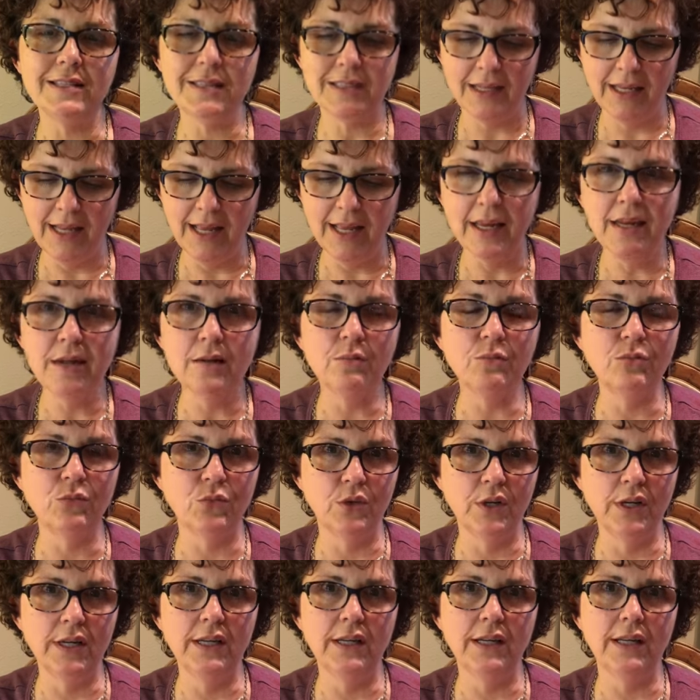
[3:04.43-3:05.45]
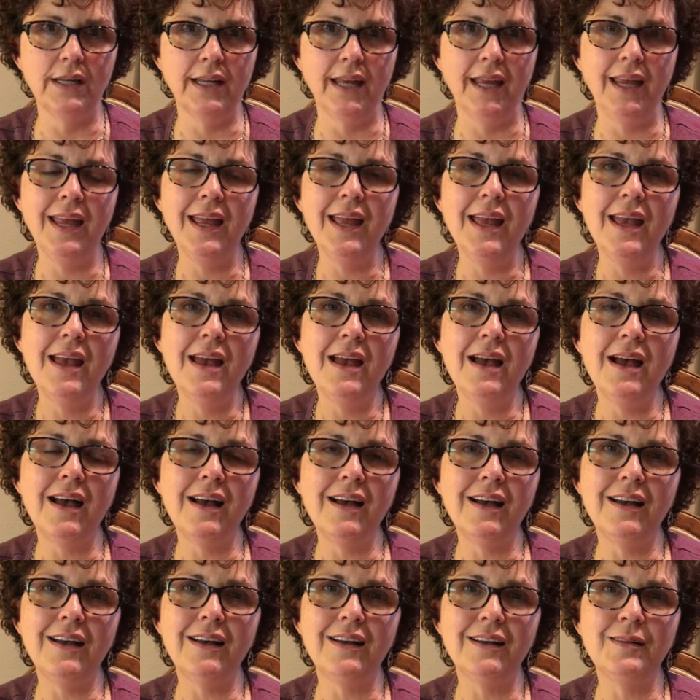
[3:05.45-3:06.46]
To let Him really
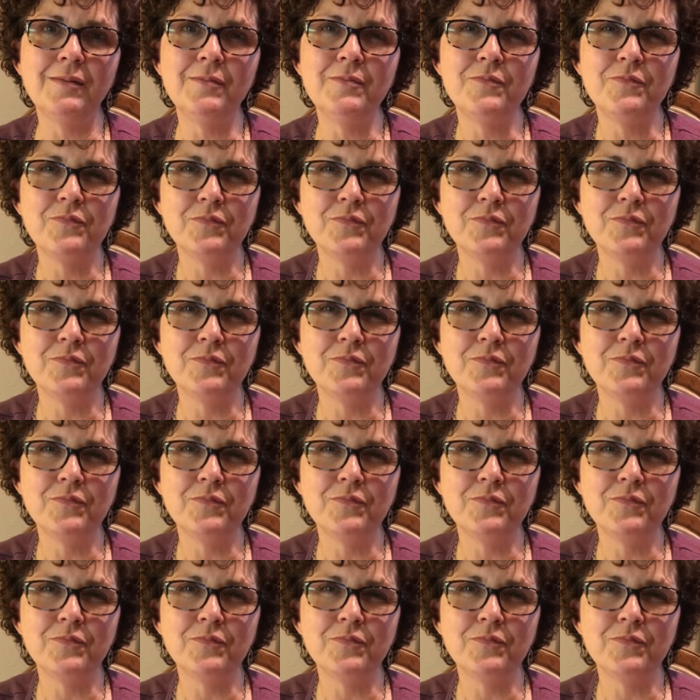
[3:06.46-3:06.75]
uh,